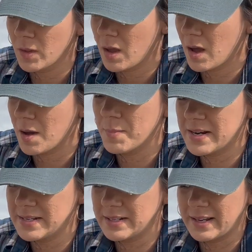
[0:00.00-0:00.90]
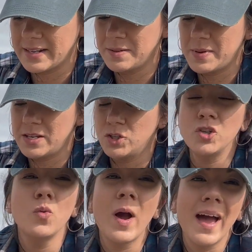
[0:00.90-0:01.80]
But it doesn't like to be
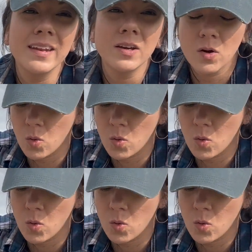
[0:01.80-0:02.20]
too wet,